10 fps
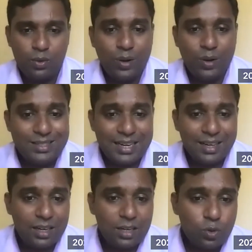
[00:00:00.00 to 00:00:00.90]
What is
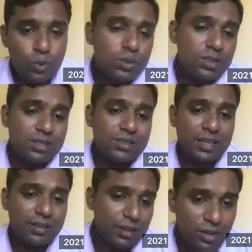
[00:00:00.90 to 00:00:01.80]
category 2 cesarean
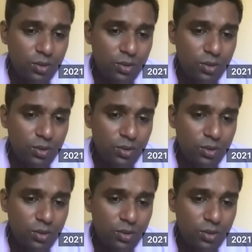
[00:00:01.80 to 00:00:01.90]
section?